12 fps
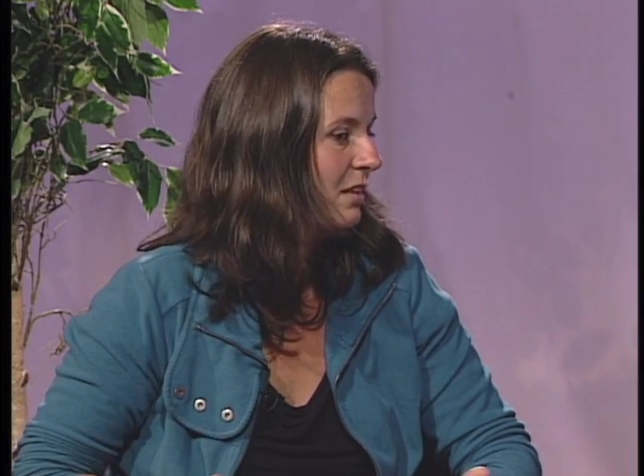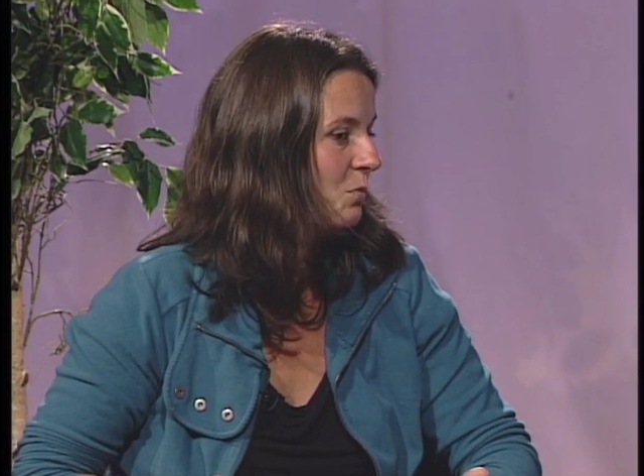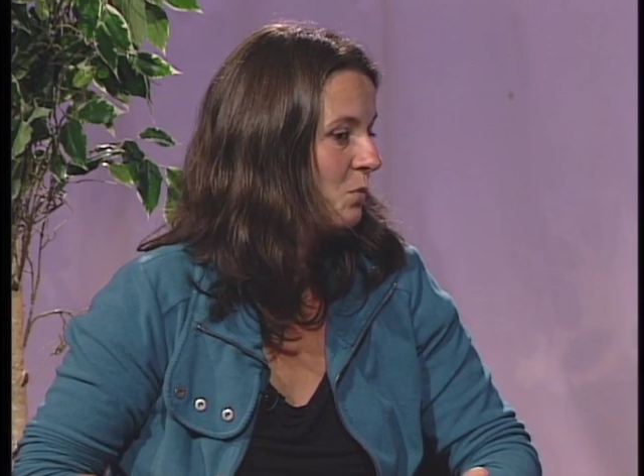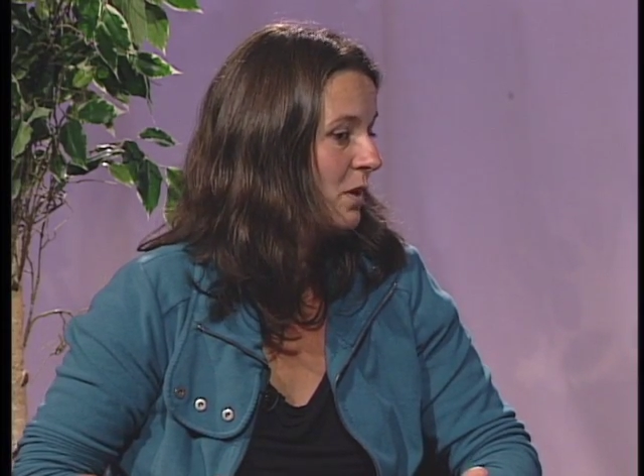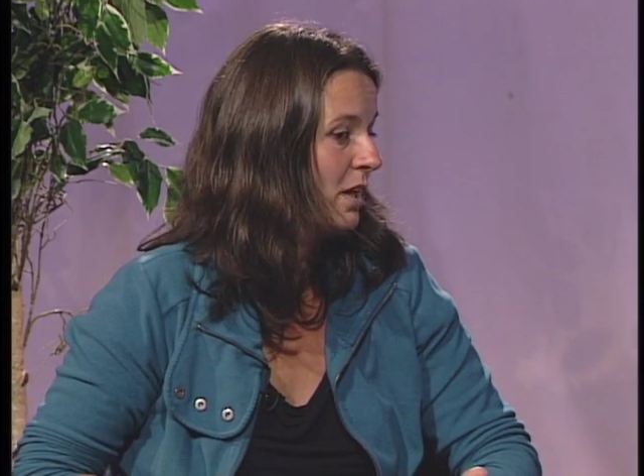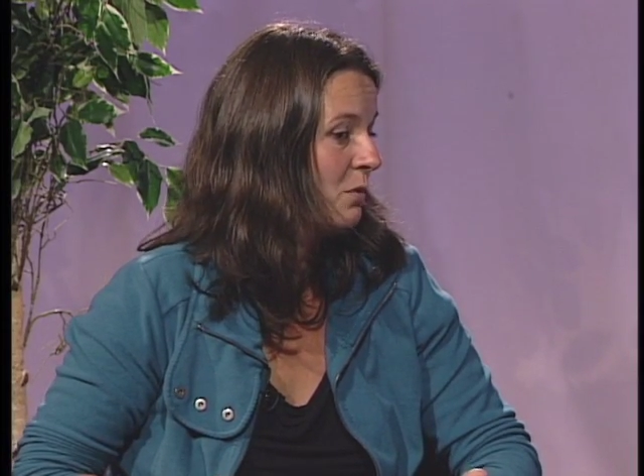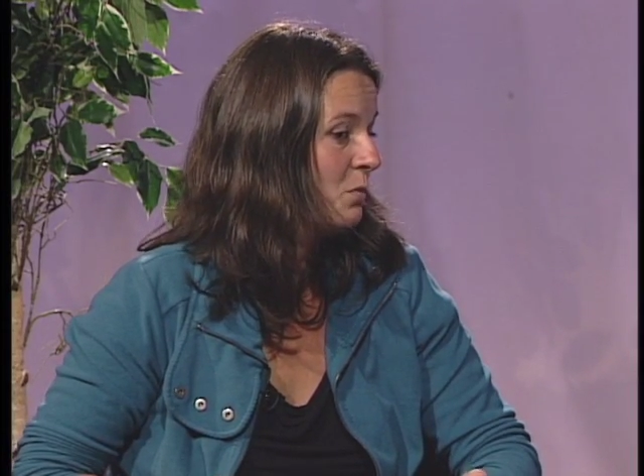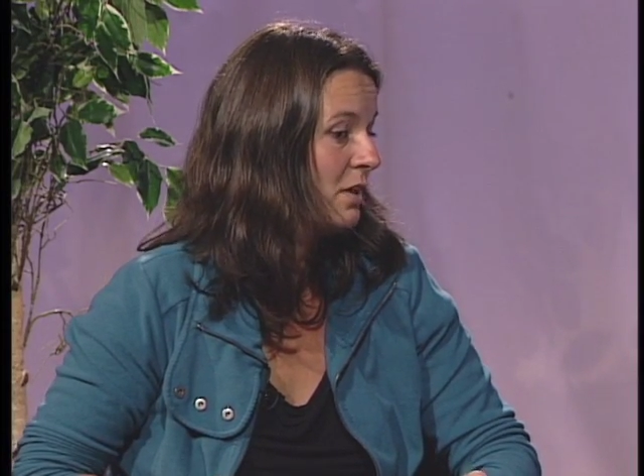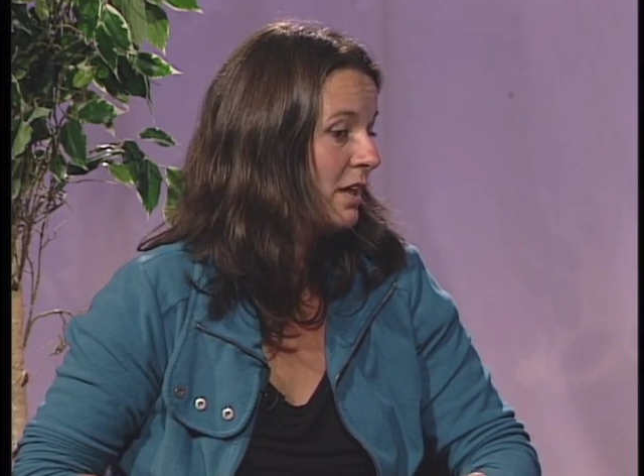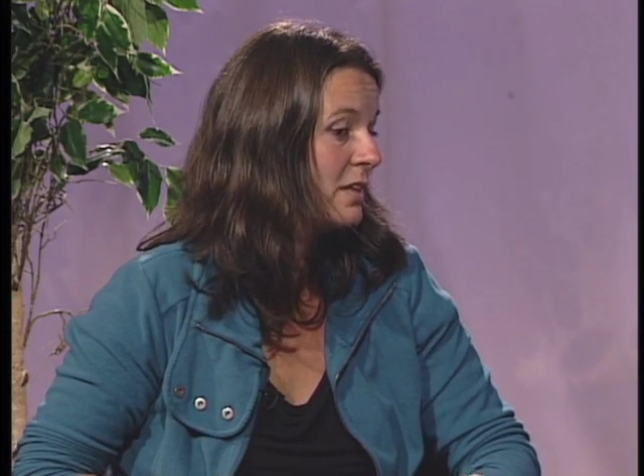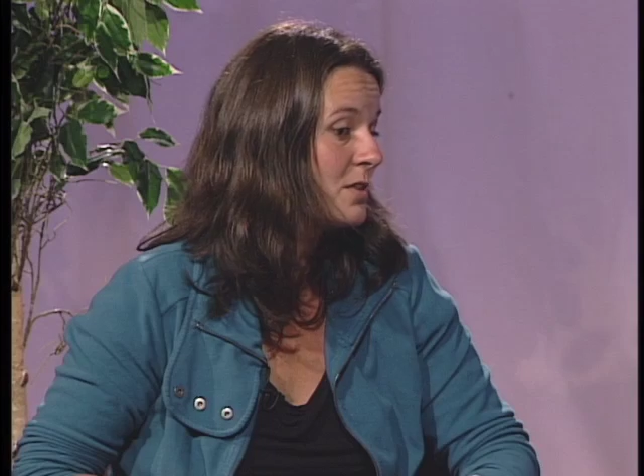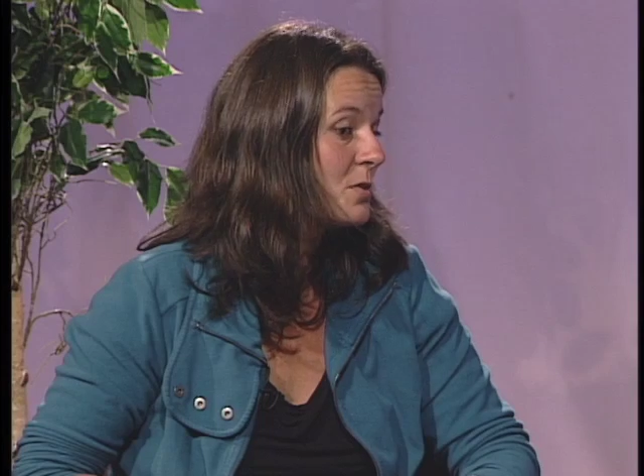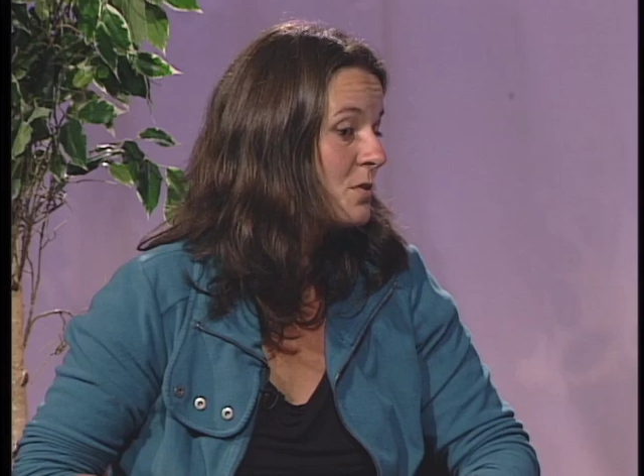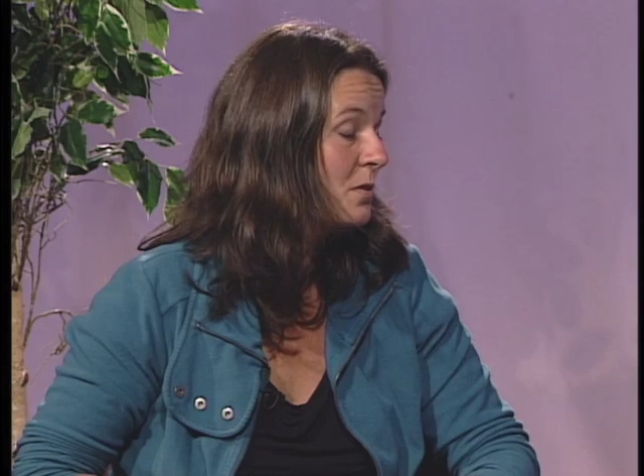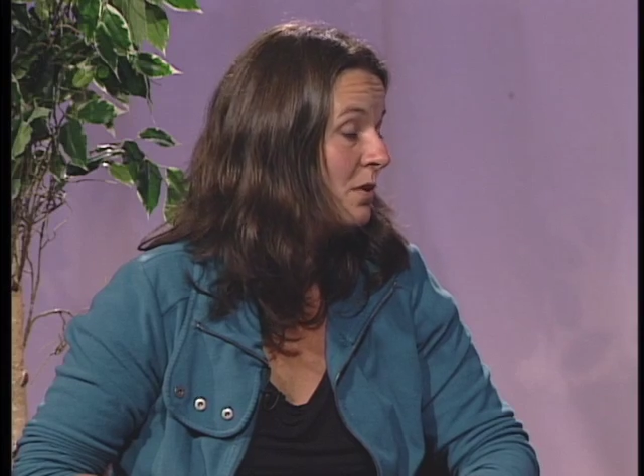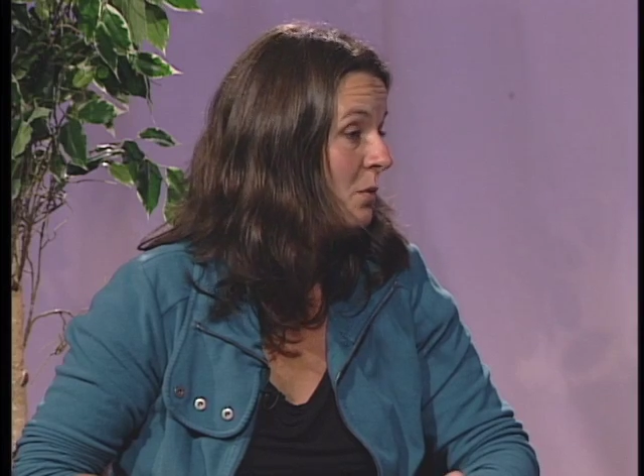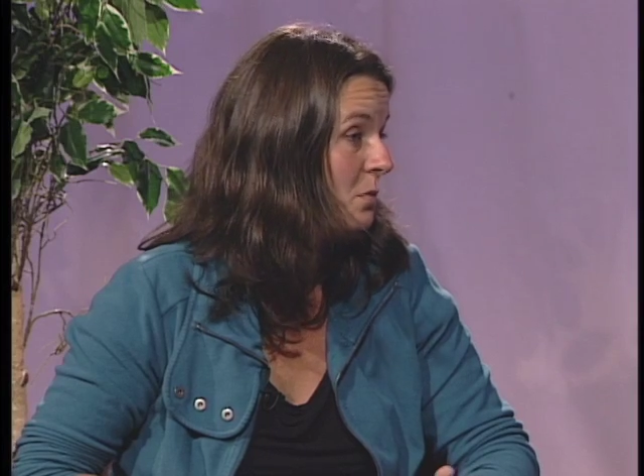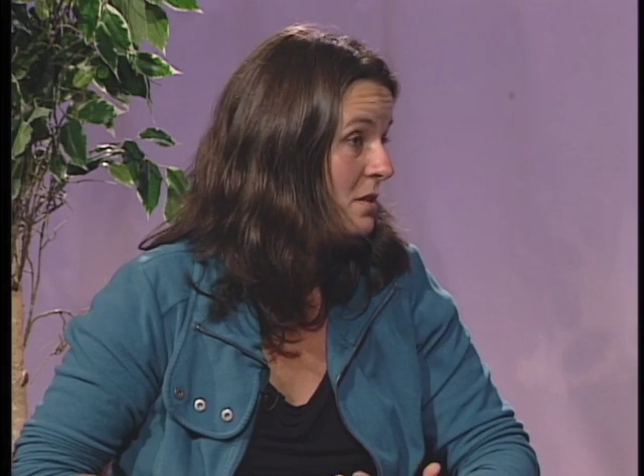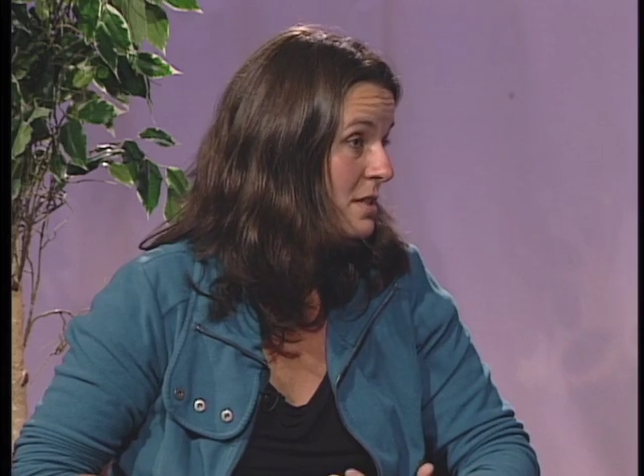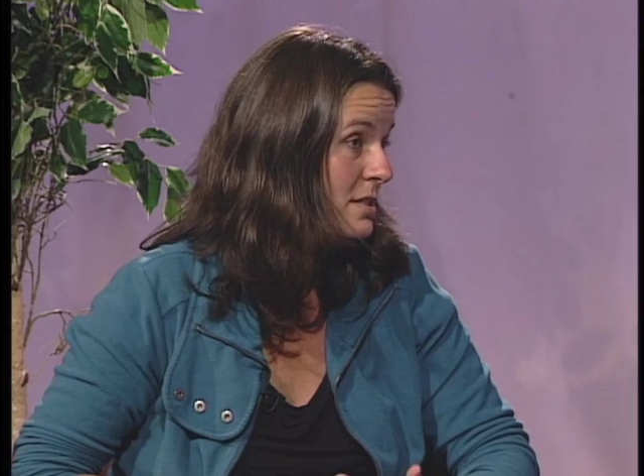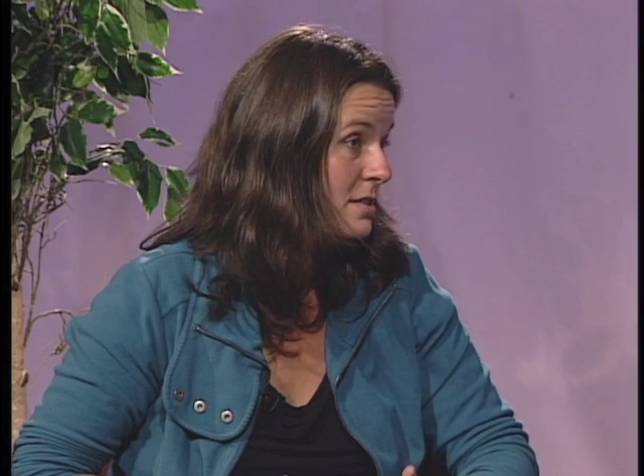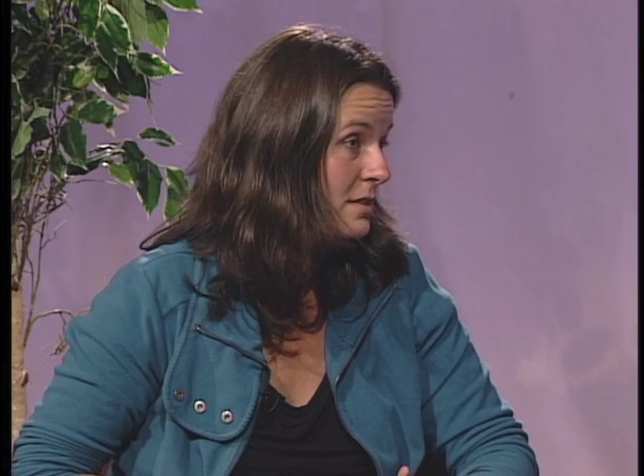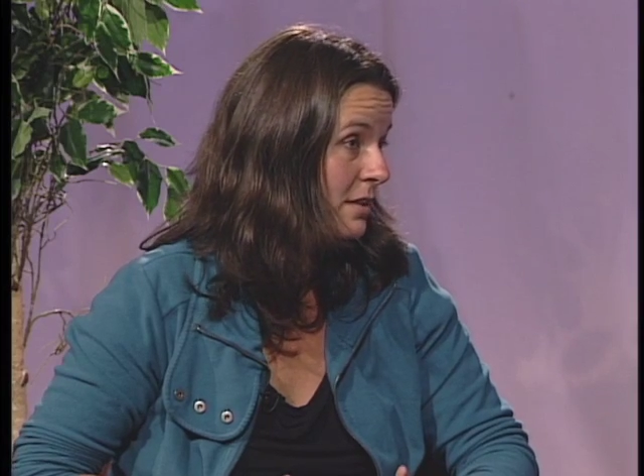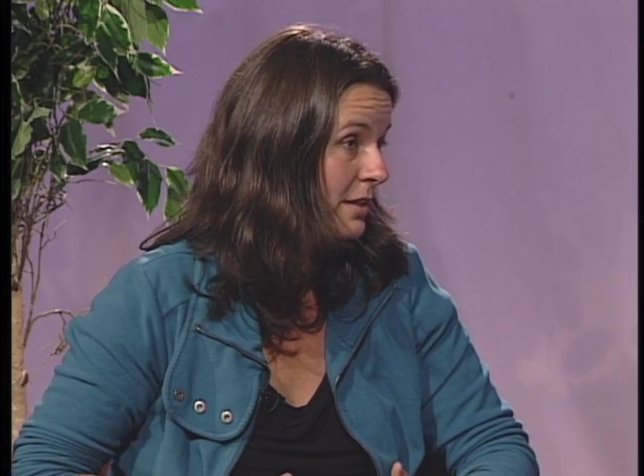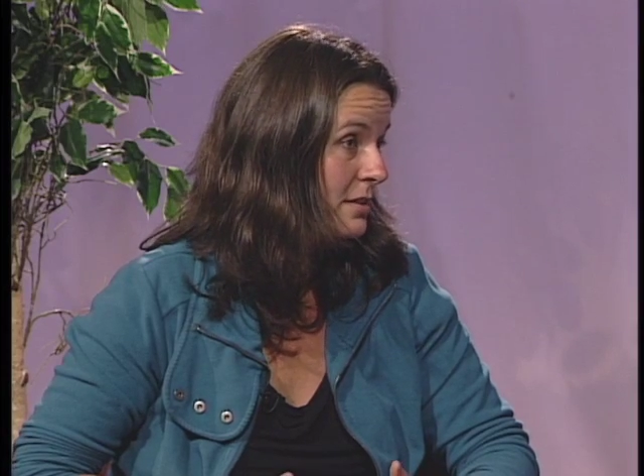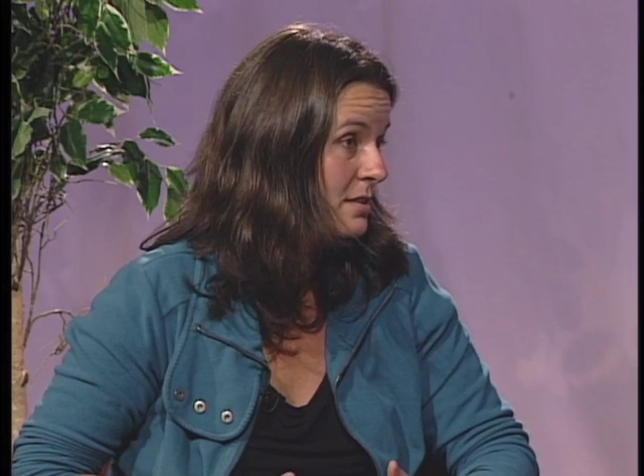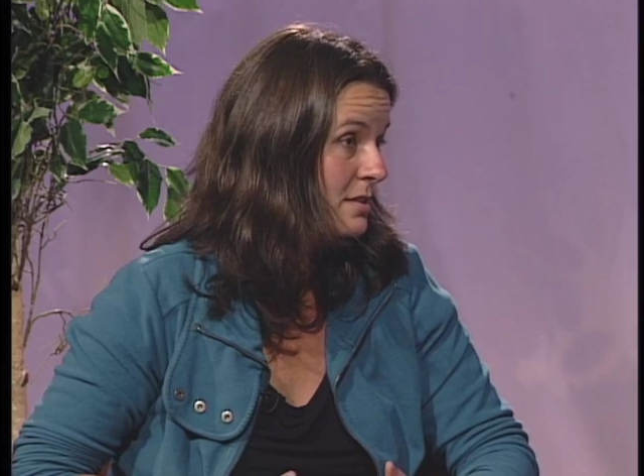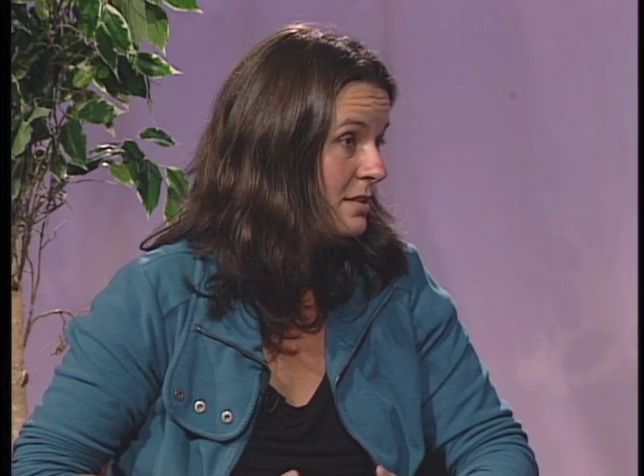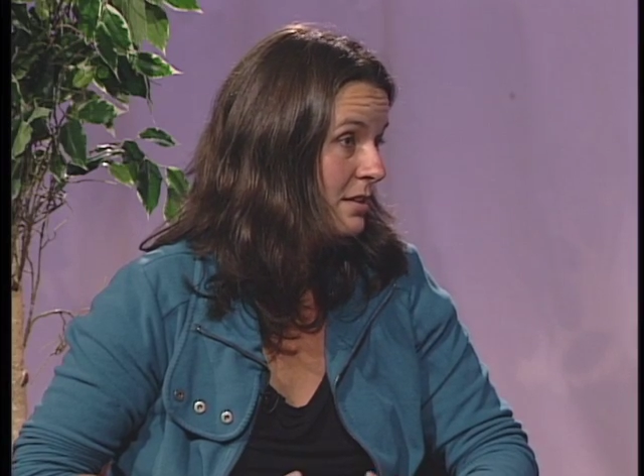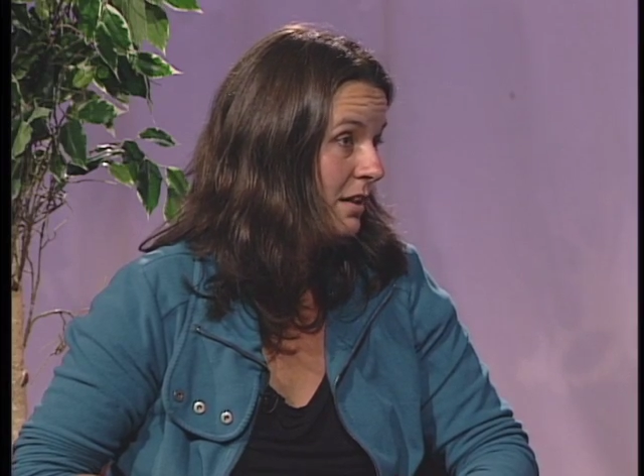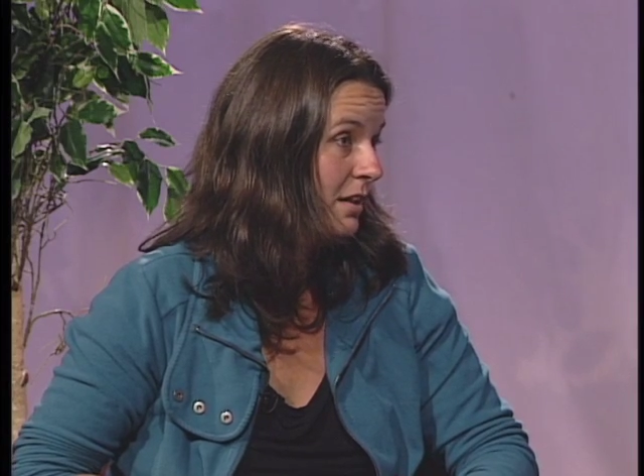what I would like you to know is that